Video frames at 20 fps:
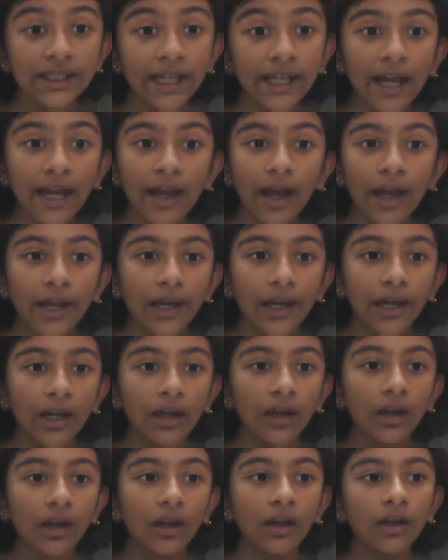AI.
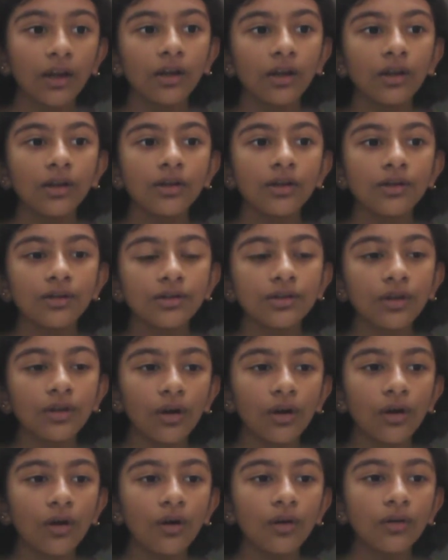
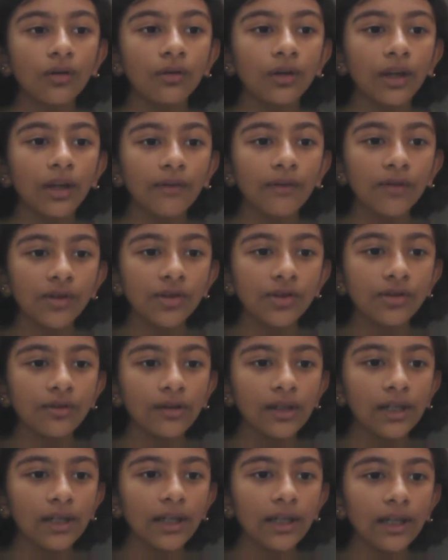So,
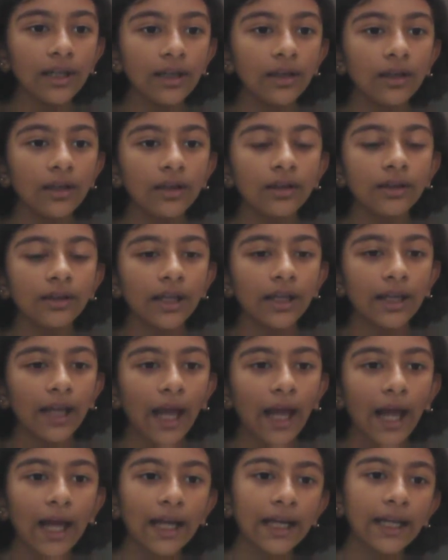eventually, they
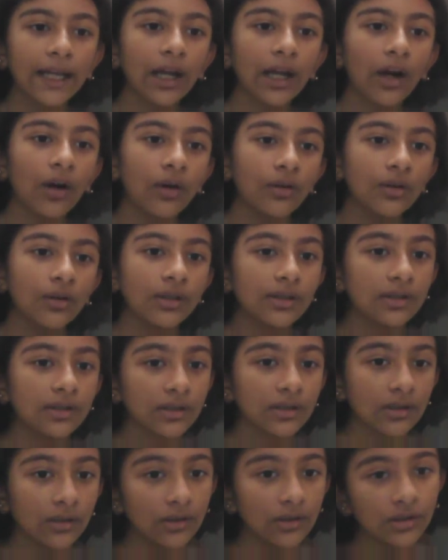carry out
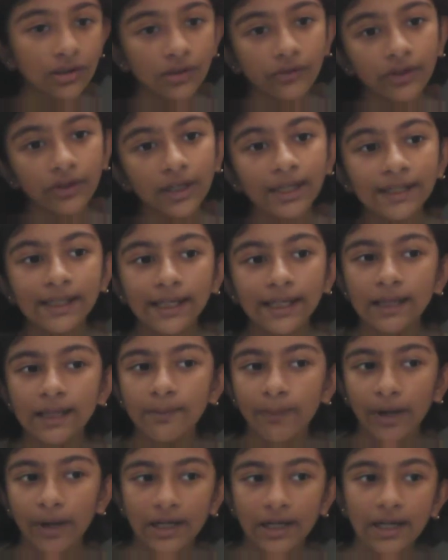surgeries
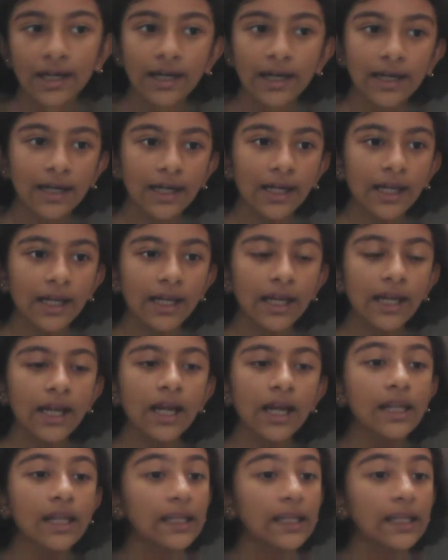independently.